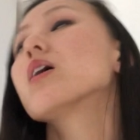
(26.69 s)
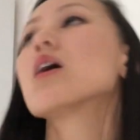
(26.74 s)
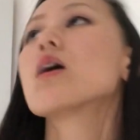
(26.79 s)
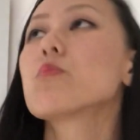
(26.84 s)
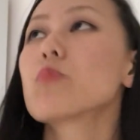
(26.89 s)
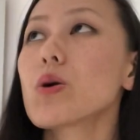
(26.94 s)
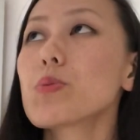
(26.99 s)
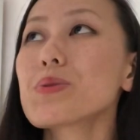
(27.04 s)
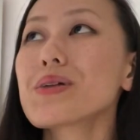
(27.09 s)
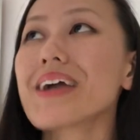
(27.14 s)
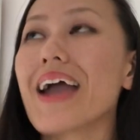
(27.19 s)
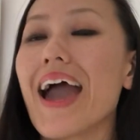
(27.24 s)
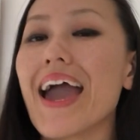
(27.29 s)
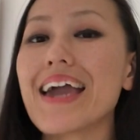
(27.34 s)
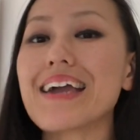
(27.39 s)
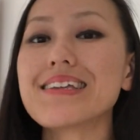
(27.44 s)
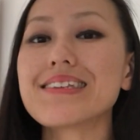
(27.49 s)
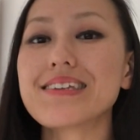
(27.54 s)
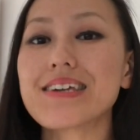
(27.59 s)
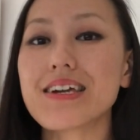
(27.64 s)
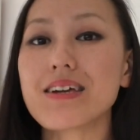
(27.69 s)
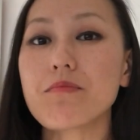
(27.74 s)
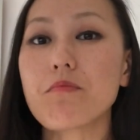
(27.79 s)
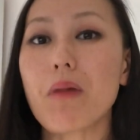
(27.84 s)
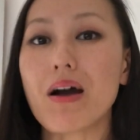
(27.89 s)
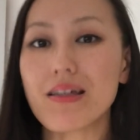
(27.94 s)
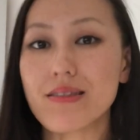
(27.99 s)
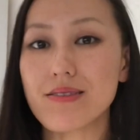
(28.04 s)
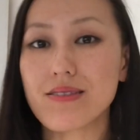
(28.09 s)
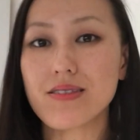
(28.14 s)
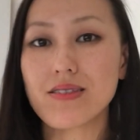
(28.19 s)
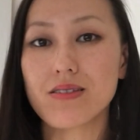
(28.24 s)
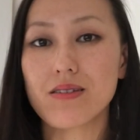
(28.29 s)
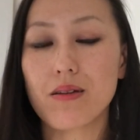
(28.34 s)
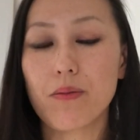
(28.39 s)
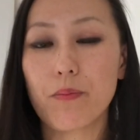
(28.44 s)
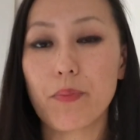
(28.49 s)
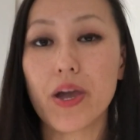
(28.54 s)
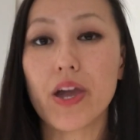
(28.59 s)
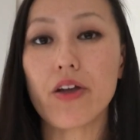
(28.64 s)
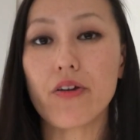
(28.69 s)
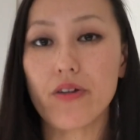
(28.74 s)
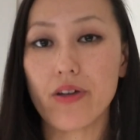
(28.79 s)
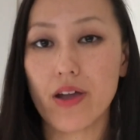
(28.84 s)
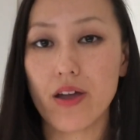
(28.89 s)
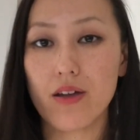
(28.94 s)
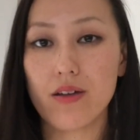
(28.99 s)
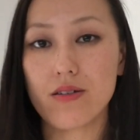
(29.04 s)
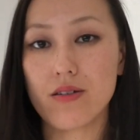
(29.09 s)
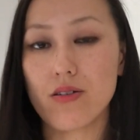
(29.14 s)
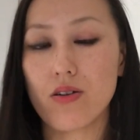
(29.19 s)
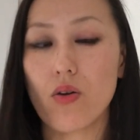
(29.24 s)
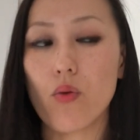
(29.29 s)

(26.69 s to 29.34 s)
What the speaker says: probably 18 months period